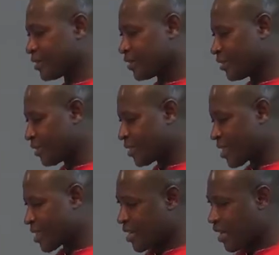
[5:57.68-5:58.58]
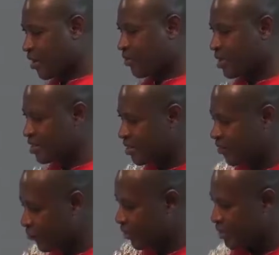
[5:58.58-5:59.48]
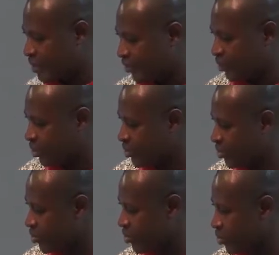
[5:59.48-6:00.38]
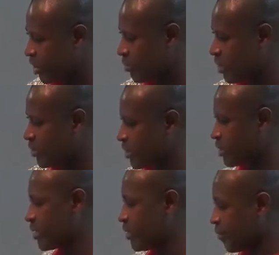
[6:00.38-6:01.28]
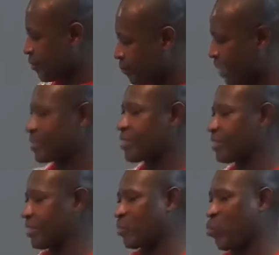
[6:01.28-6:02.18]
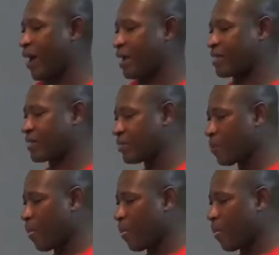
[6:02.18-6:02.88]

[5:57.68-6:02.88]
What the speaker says: this, I find it very difficult to talk about it, but it works.